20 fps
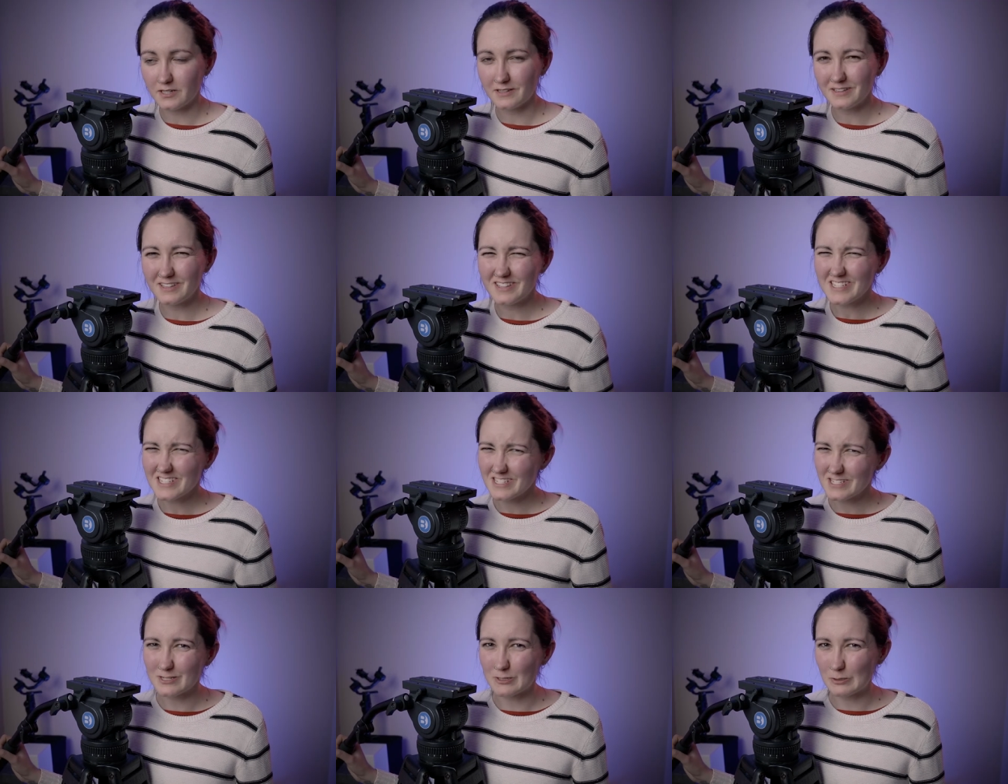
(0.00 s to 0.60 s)

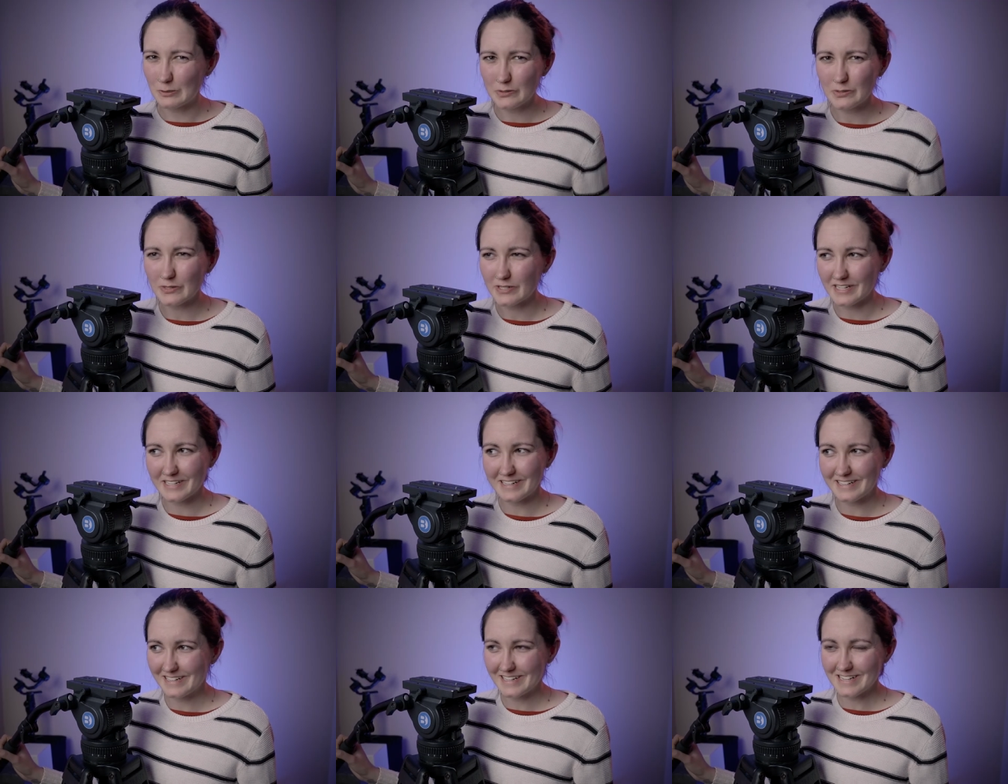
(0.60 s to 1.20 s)
This is good,
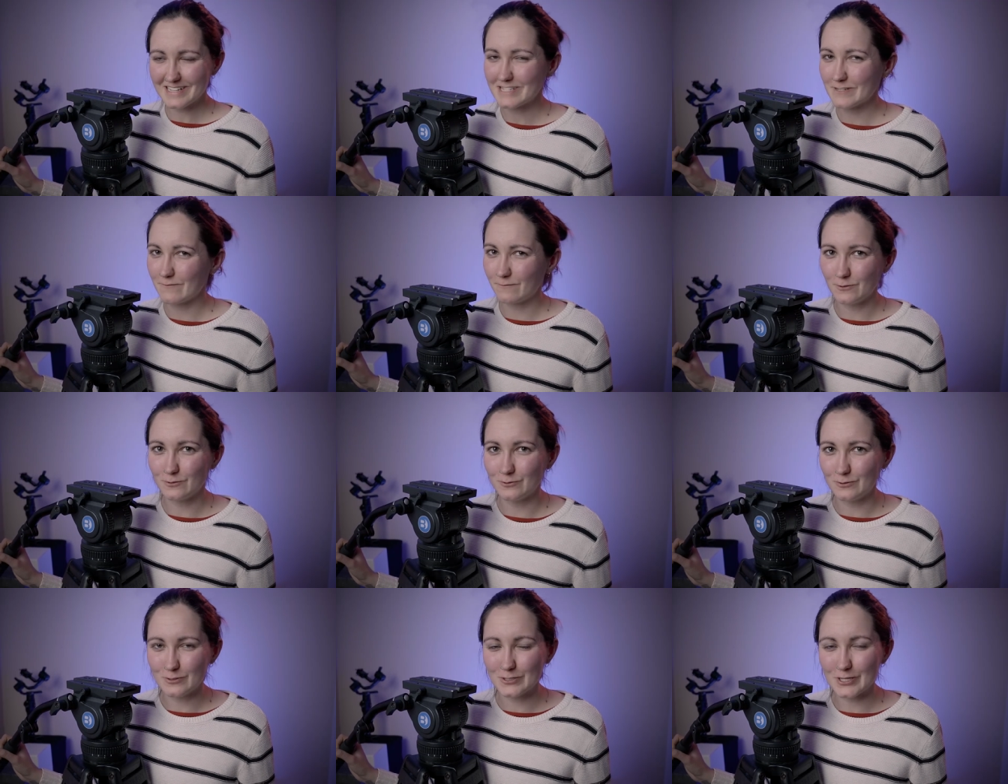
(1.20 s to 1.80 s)
I guess, if
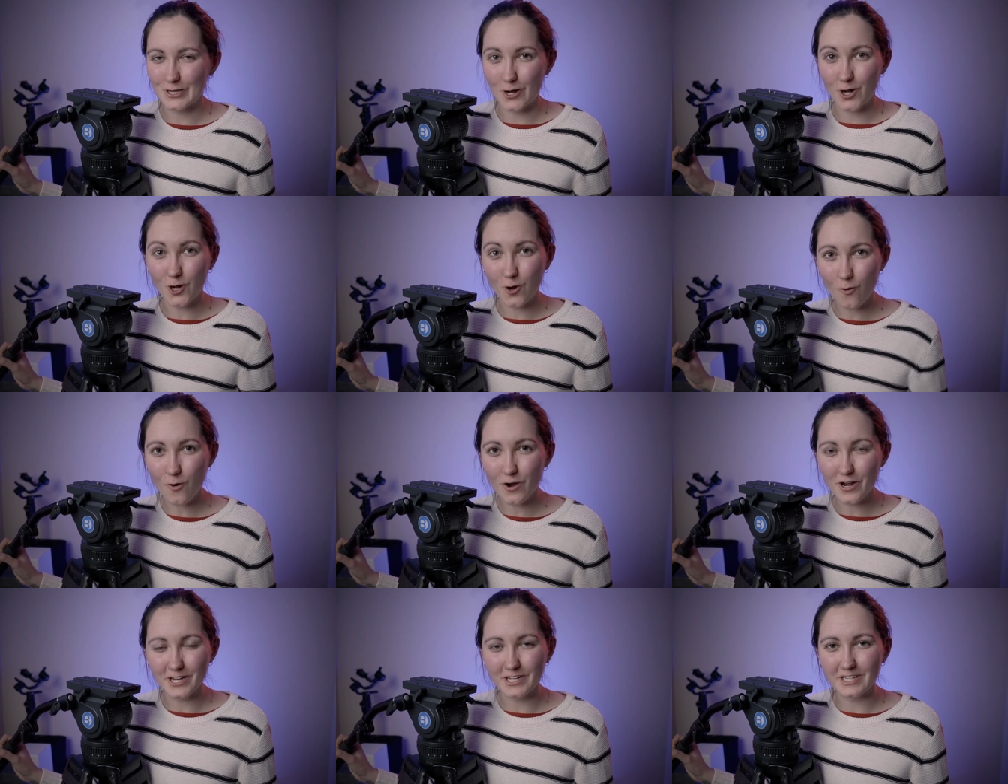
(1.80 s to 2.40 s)
you're using a
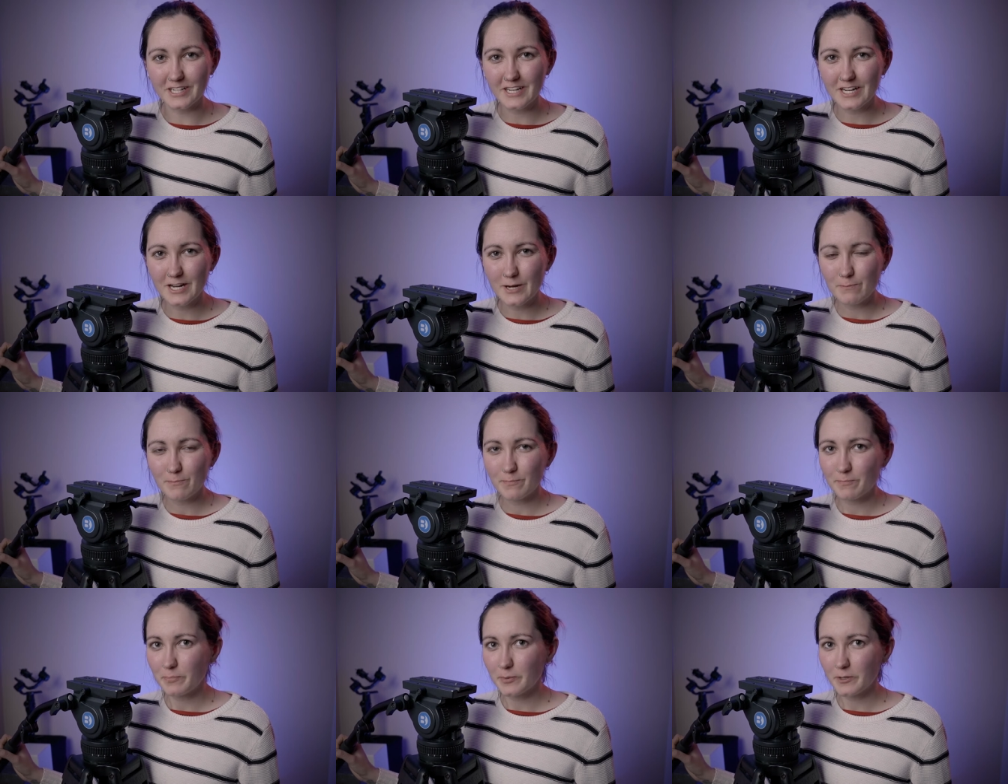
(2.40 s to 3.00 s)
coin,
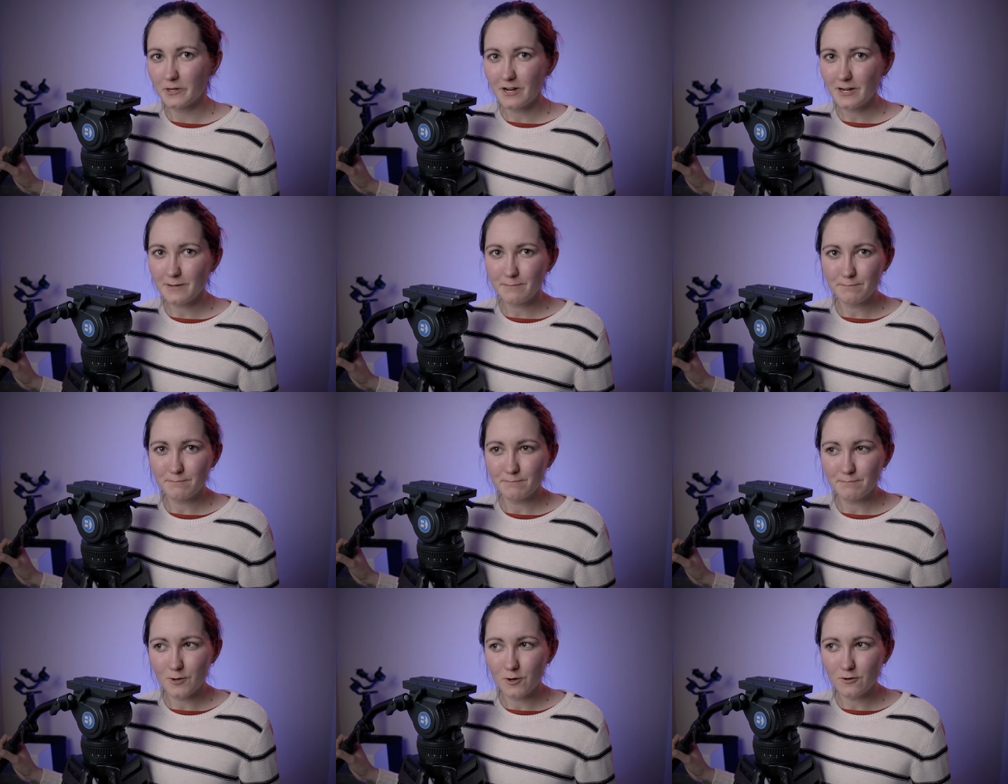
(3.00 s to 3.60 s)
But
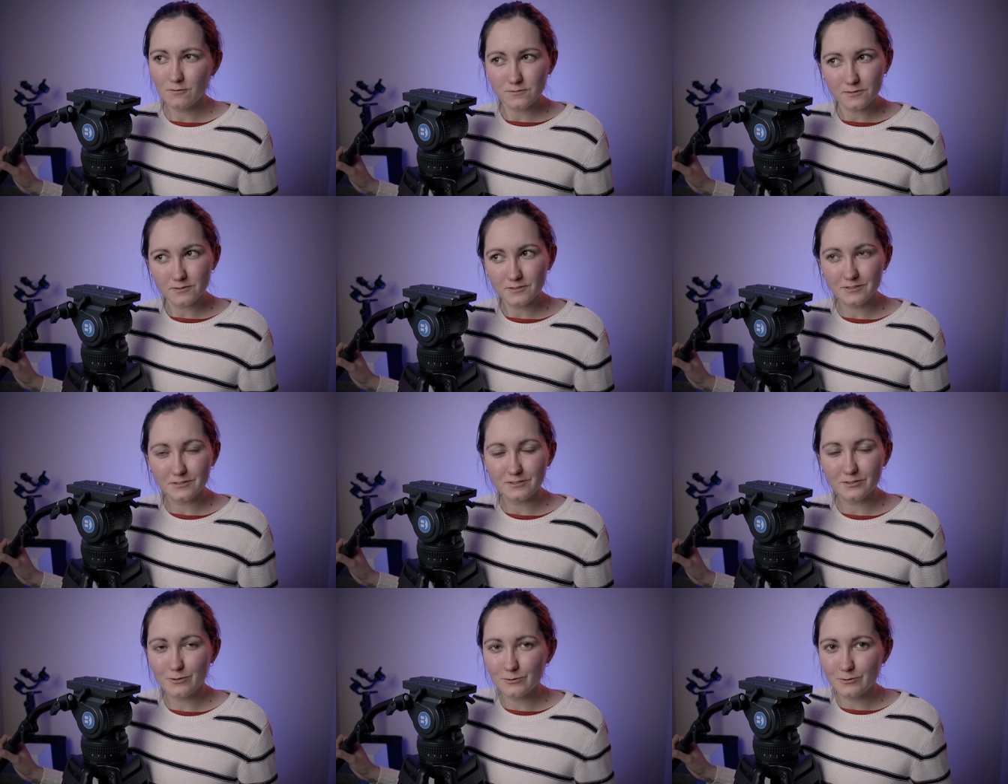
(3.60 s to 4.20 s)
I'm
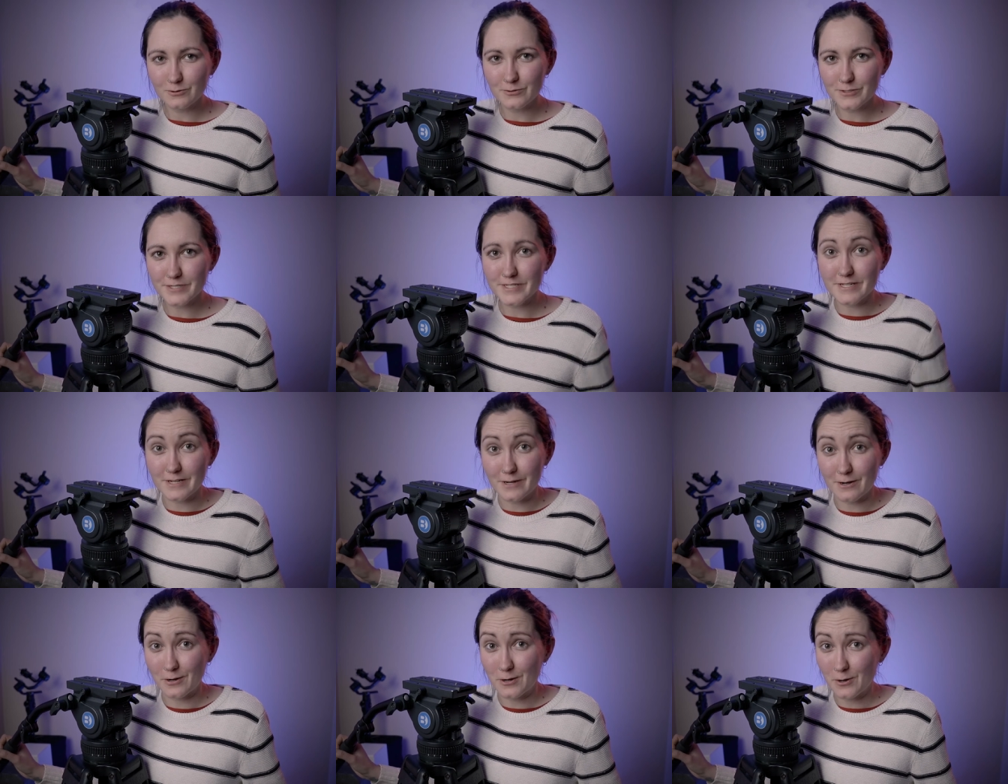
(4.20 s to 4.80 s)
often not
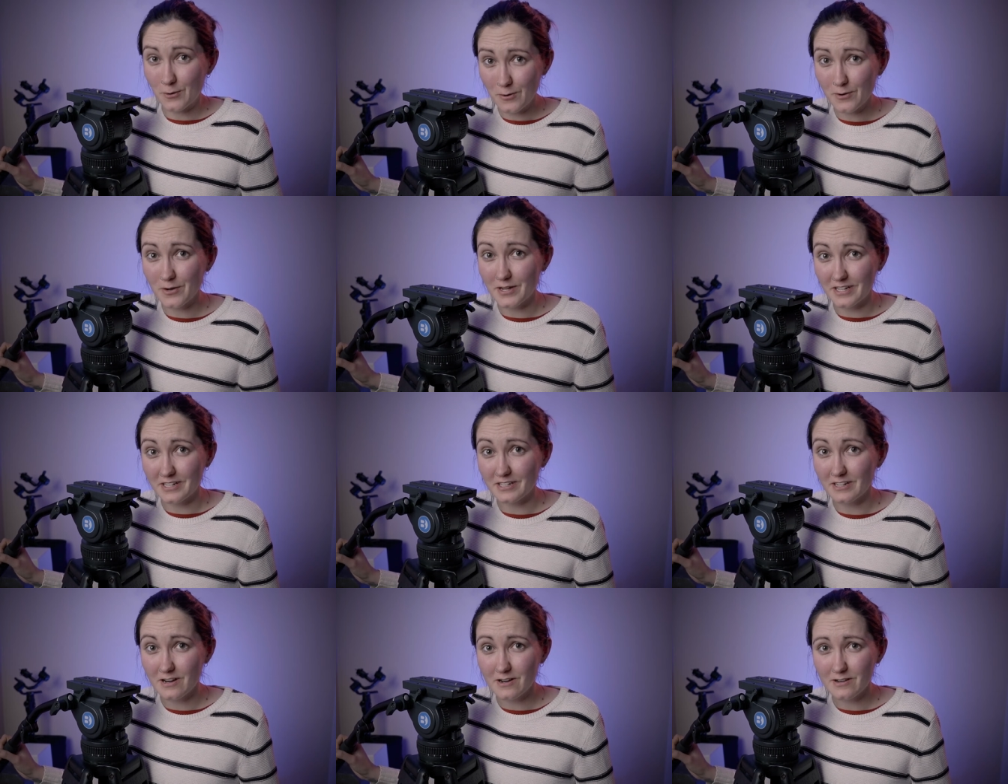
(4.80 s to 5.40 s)
using a
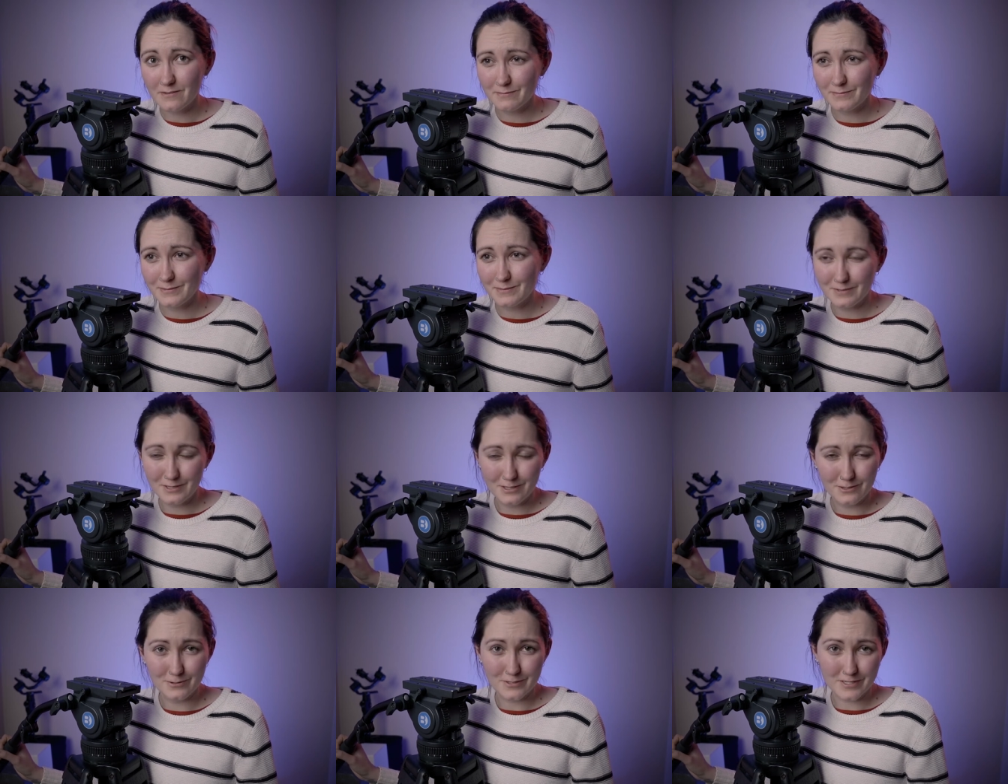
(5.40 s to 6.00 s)
coin,
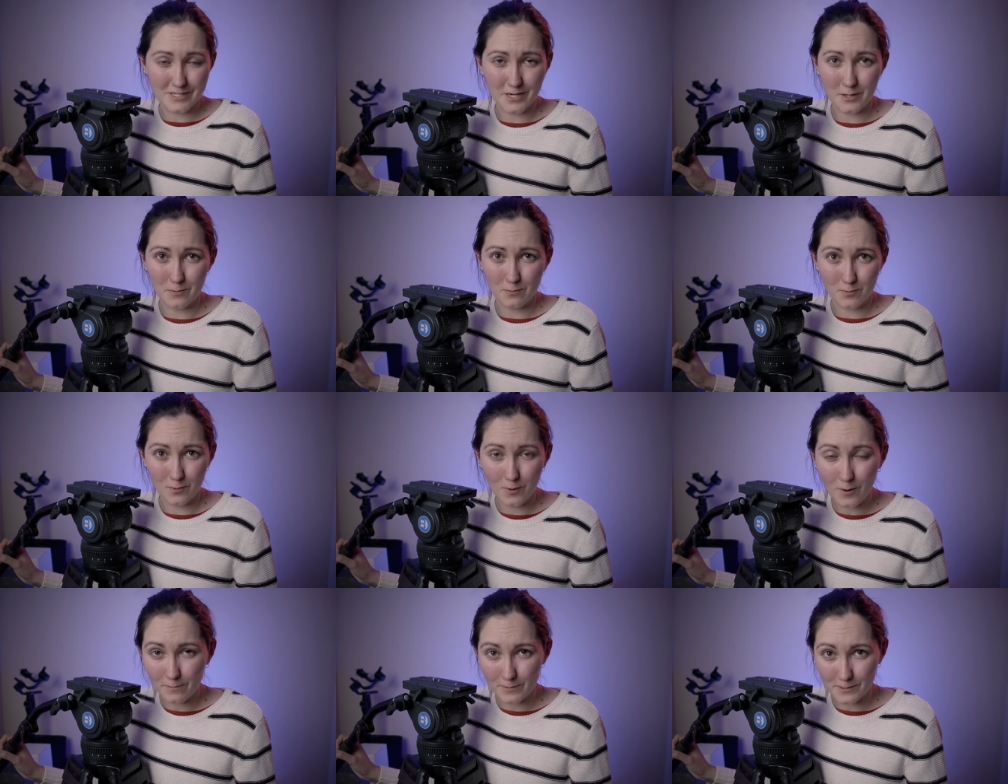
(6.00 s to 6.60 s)
I'm using a
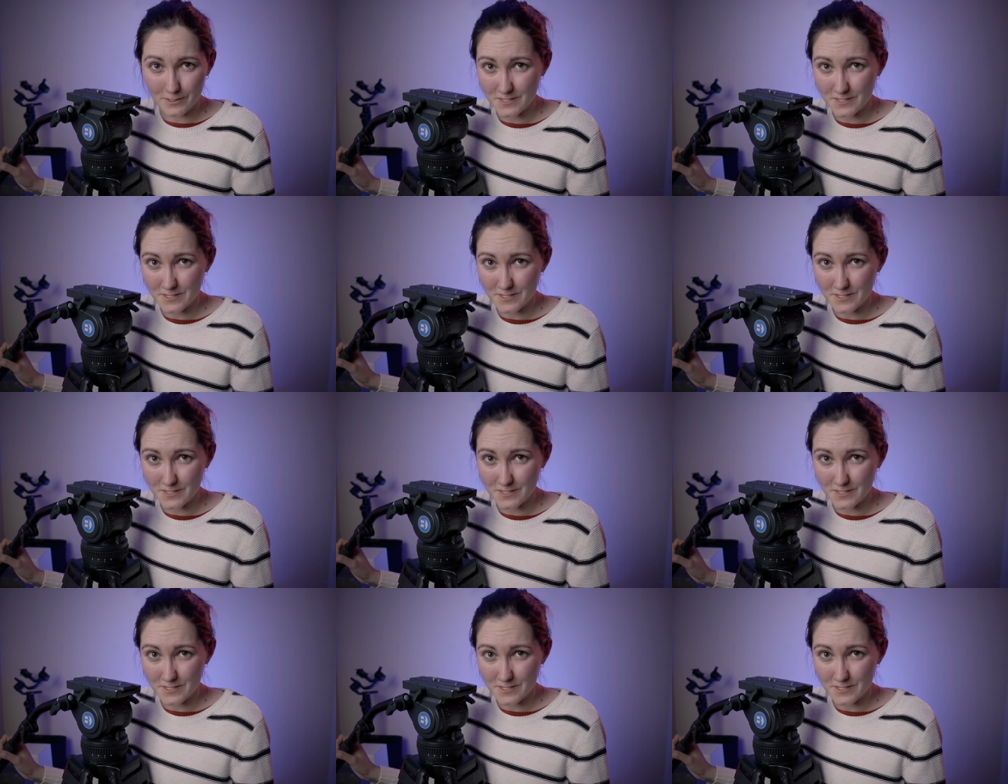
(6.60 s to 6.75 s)
proper